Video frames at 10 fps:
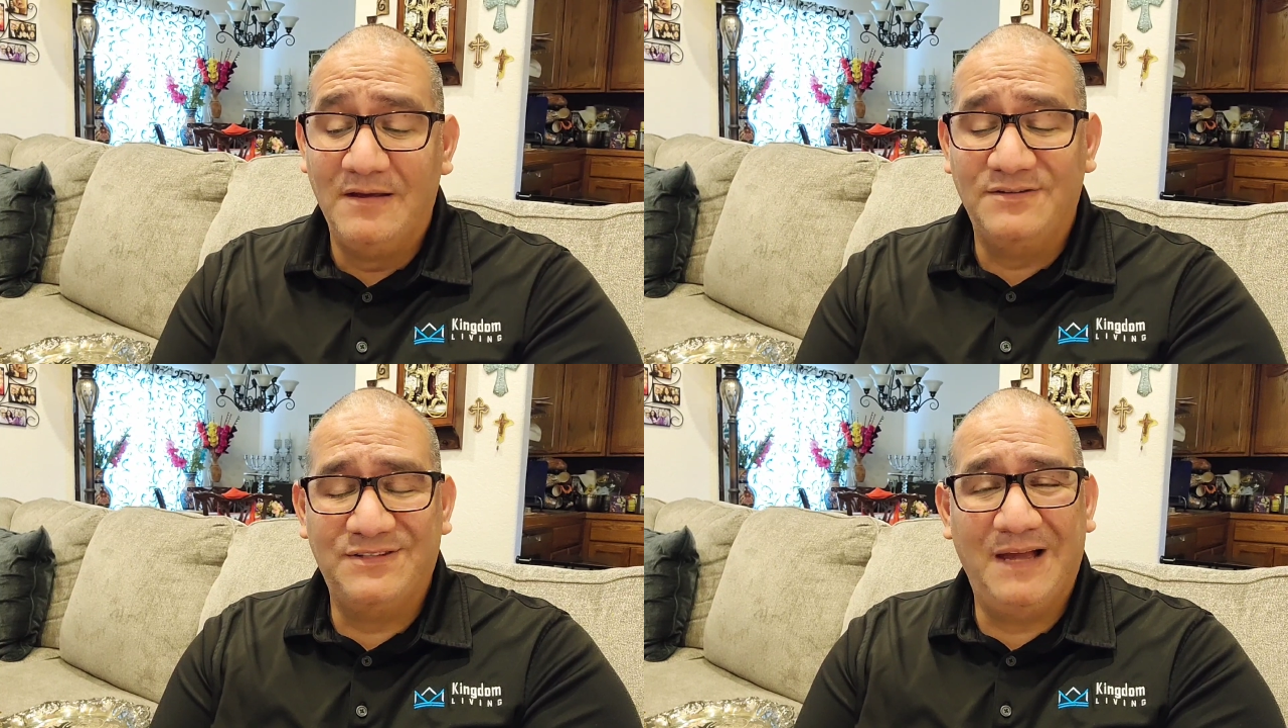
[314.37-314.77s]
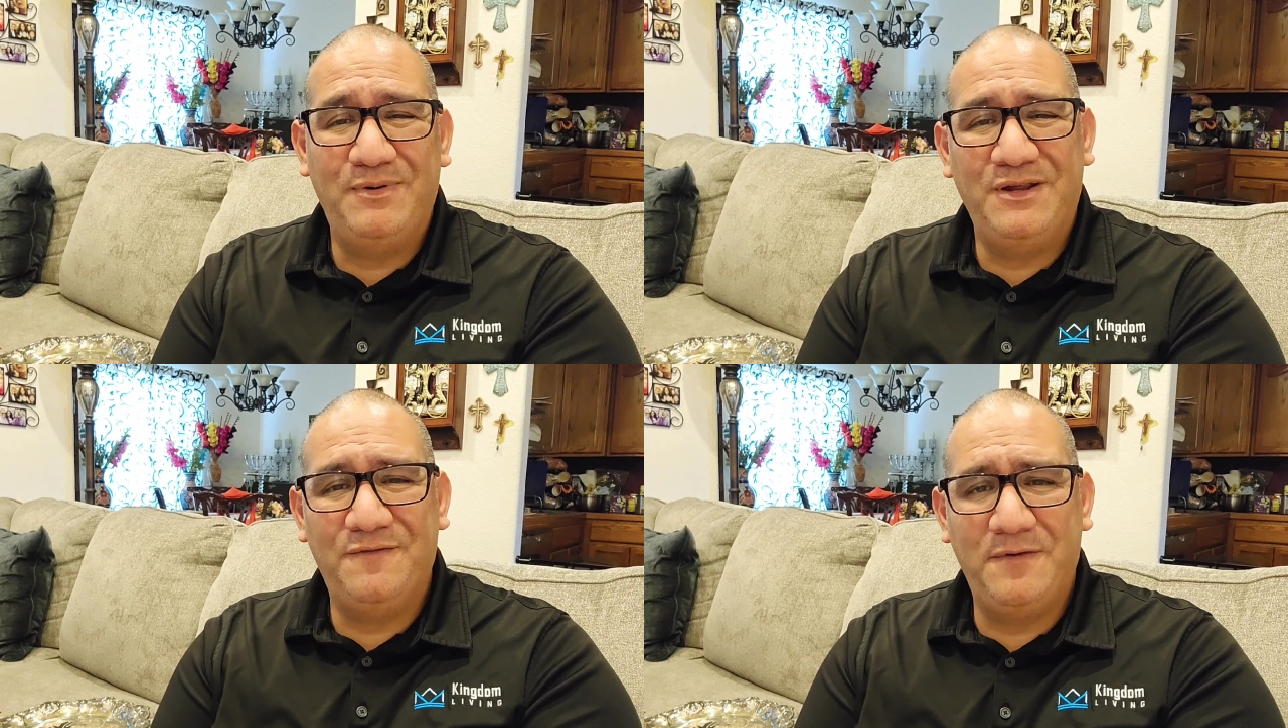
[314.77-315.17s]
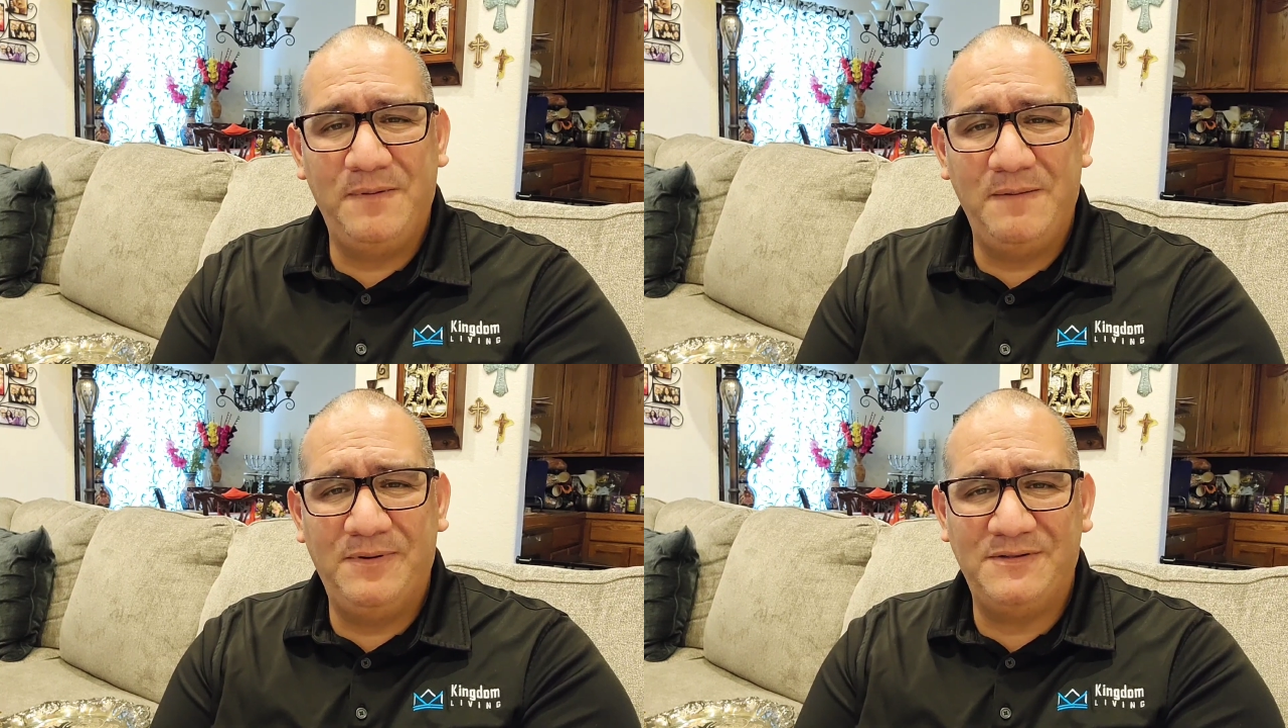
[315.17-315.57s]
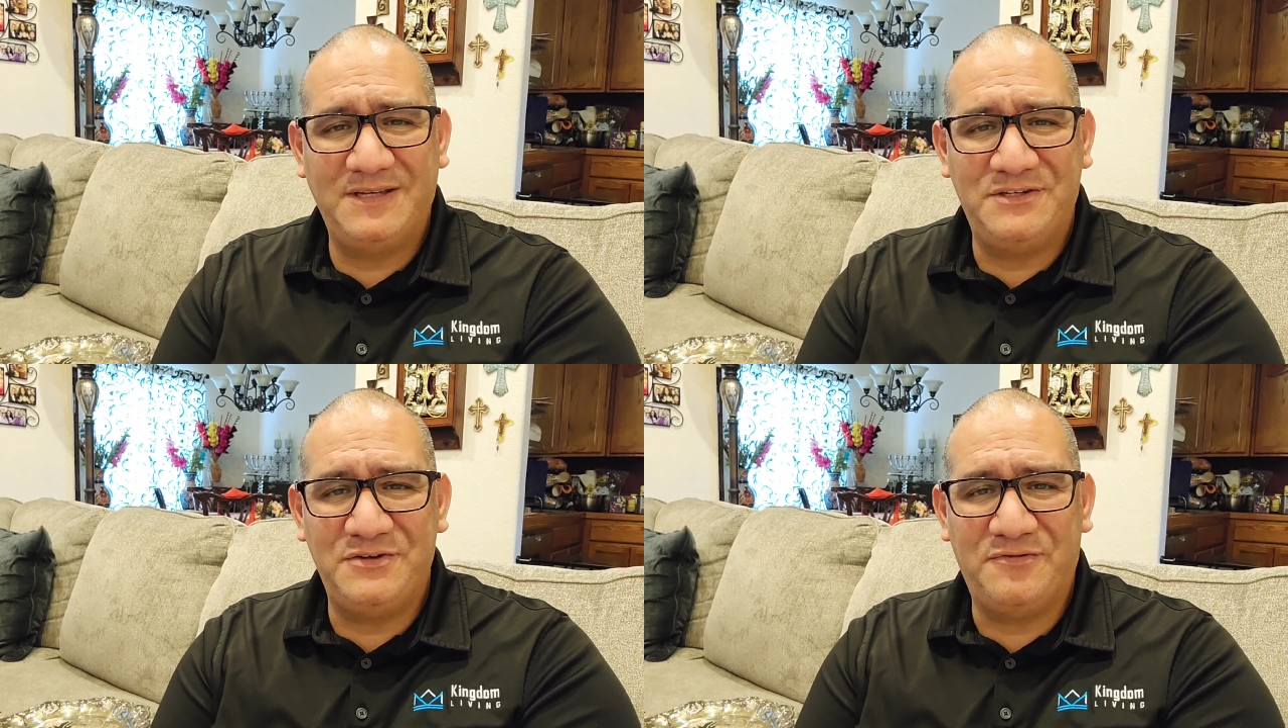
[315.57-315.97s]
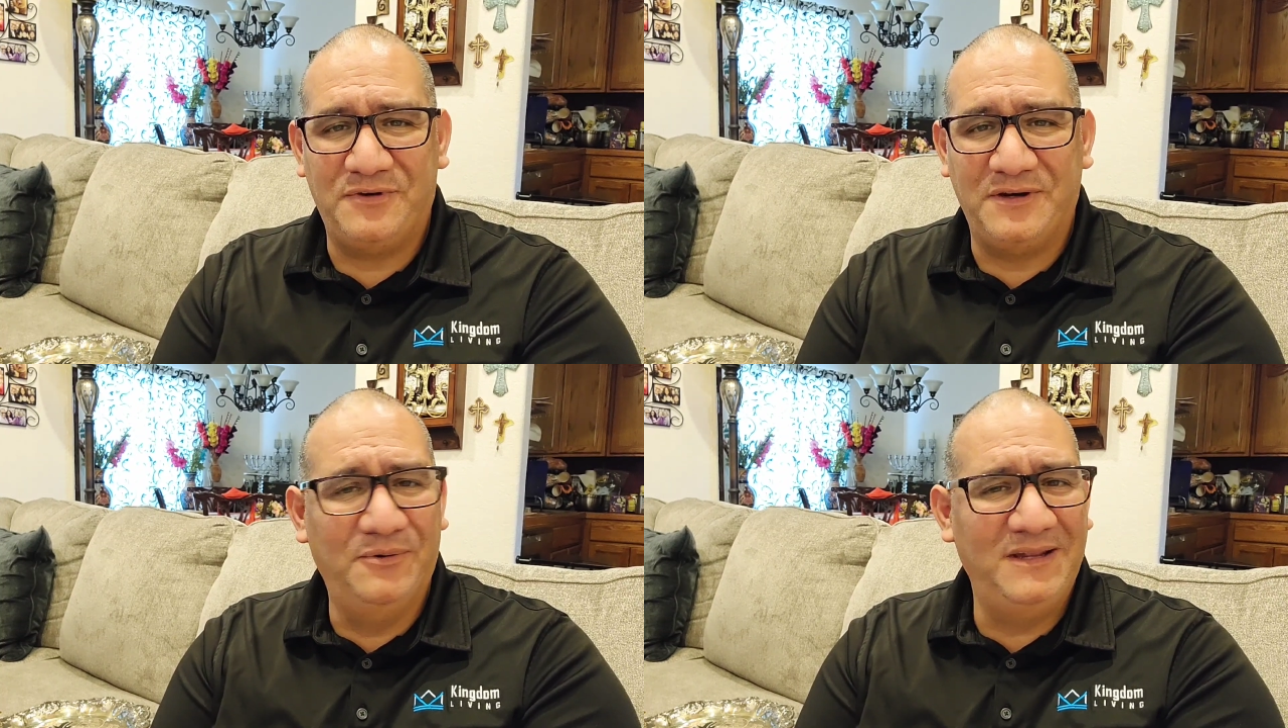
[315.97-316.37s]
Stop looking for people to set you
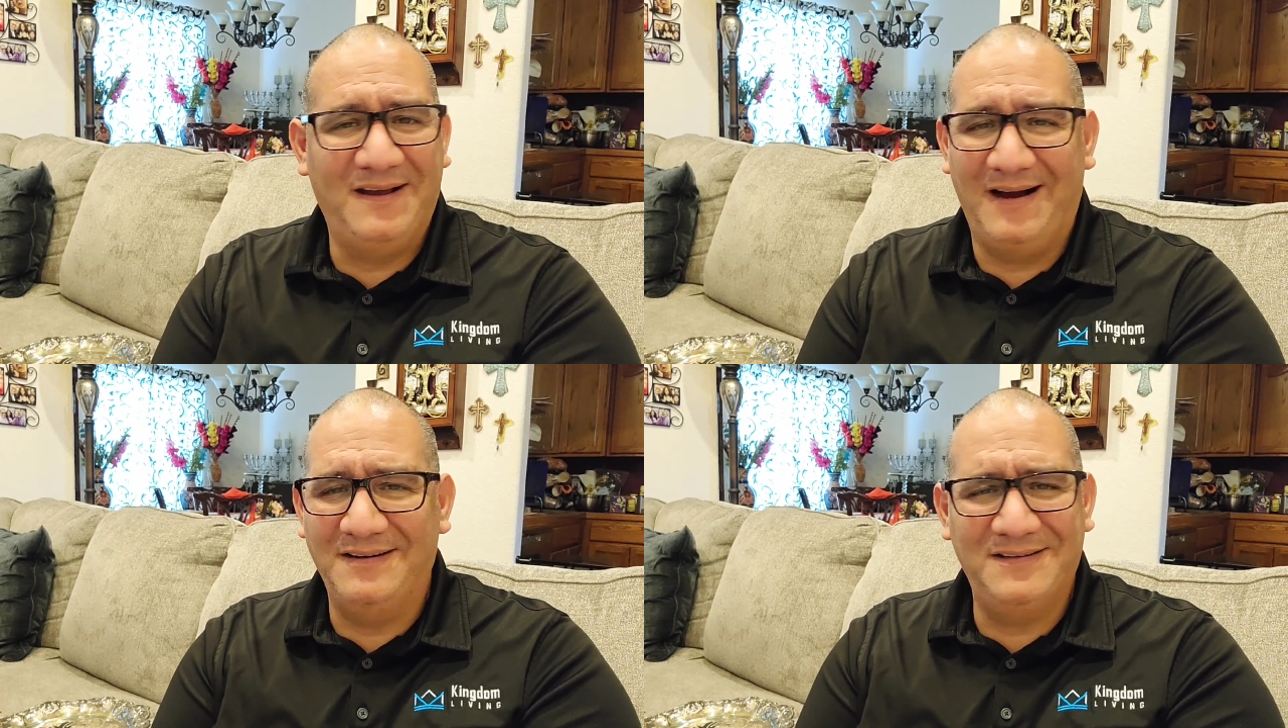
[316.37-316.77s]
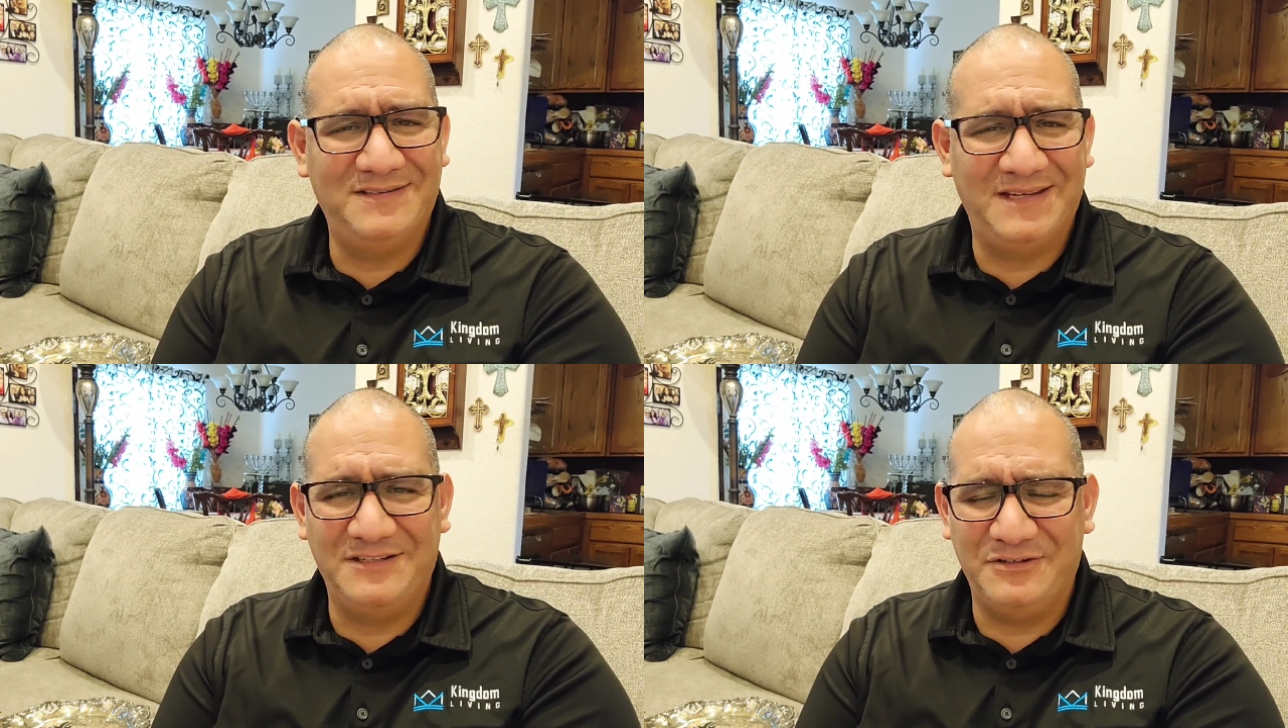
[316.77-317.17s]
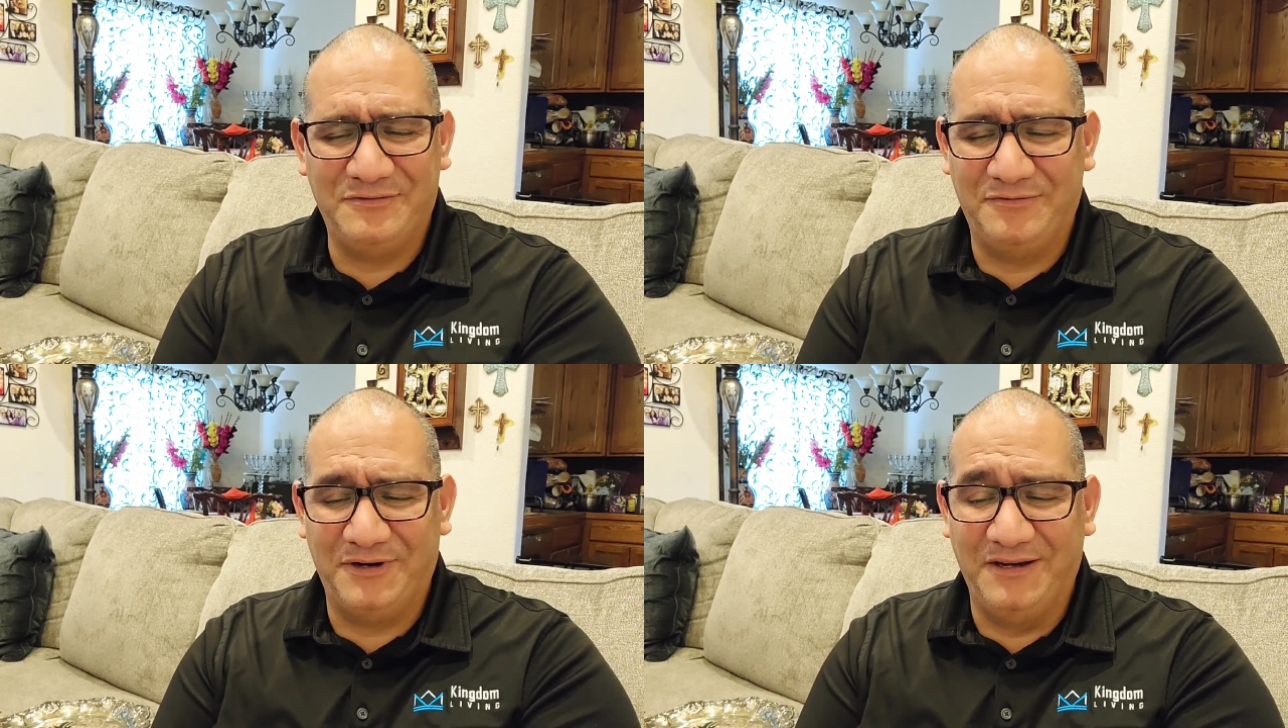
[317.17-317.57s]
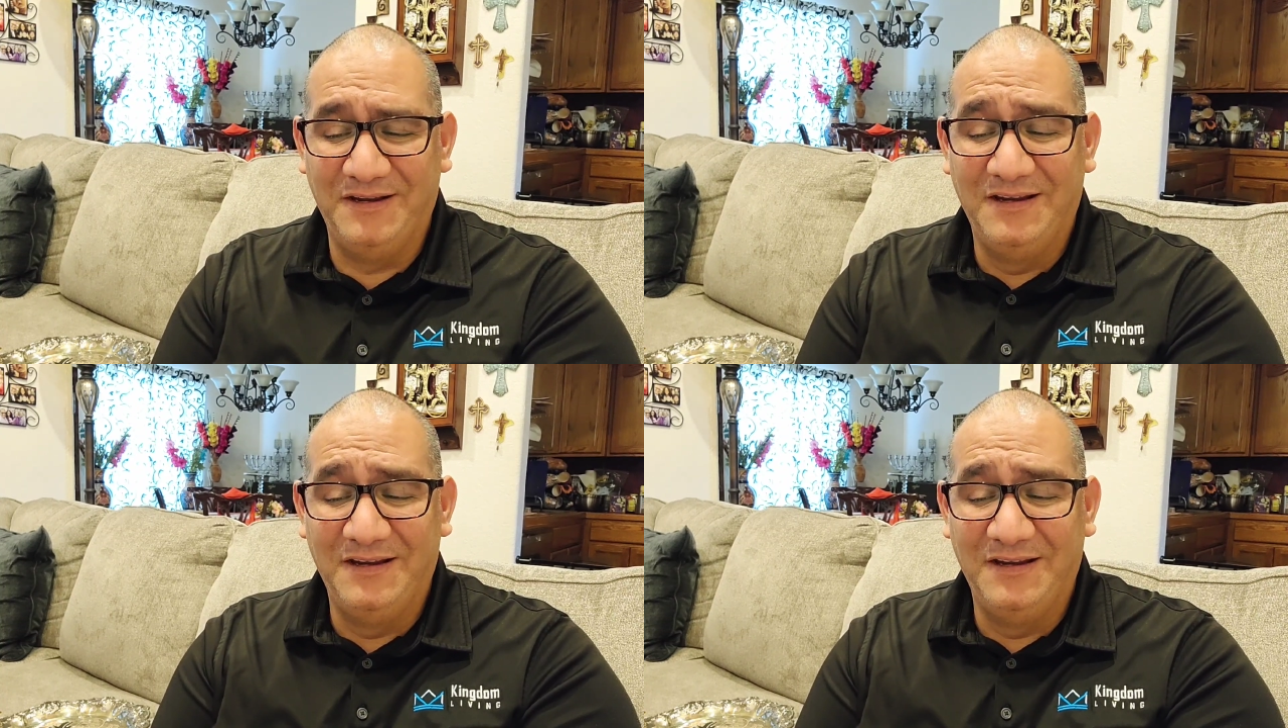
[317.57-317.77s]
free. Only God can set you free